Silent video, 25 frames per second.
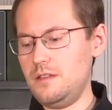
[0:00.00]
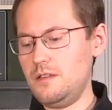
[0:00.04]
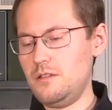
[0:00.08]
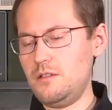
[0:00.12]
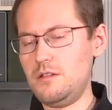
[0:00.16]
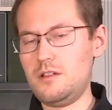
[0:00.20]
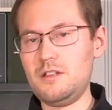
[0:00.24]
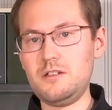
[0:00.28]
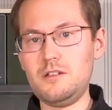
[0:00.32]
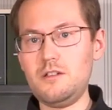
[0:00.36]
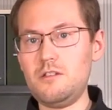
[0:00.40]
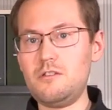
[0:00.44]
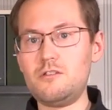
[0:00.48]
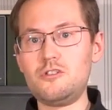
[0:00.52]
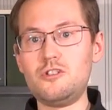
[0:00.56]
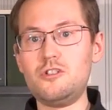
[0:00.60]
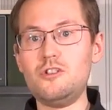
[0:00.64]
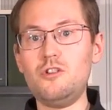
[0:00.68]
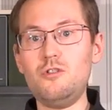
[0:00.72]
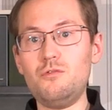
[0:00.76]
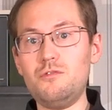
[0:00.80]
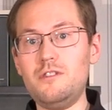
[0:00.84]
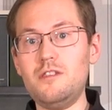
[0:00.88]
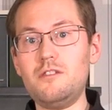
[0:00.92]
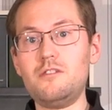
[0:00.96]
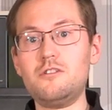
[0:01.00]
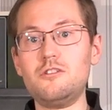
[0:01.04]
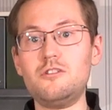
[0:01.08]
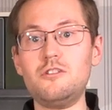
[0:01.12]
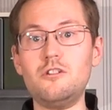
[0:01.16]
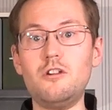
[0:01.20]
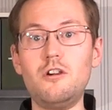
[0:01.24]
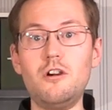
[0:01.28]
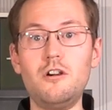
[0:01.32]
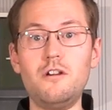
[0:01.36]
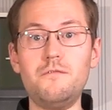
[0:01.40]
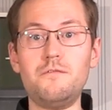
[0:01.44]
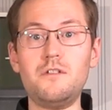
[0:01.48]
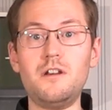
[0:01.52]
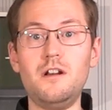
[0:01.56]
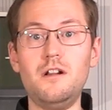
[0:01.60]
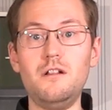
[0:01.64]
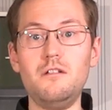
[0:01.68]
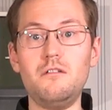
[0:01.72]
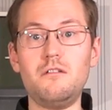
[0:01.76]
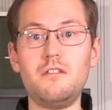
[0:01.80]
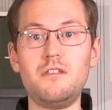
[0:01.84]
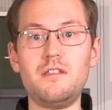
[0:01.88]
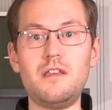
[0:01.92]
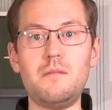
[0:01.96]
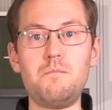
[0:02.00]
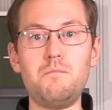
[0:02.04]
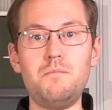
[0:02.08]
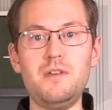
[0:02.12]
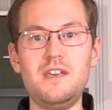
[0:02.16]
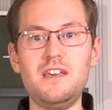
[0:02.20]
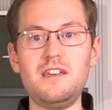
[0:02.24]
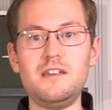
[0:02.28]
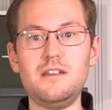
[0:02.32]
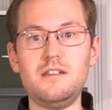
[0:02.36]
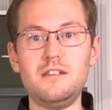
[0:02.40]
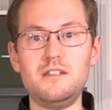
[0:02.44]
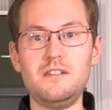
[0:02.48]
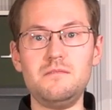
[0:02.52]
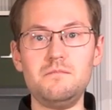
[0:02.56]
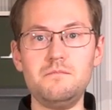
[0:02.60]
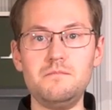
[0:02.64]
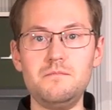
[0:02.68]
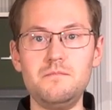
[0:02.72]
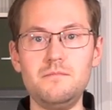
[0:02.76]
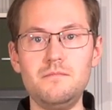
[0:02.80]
You can just show this chart of colors and say, pick it.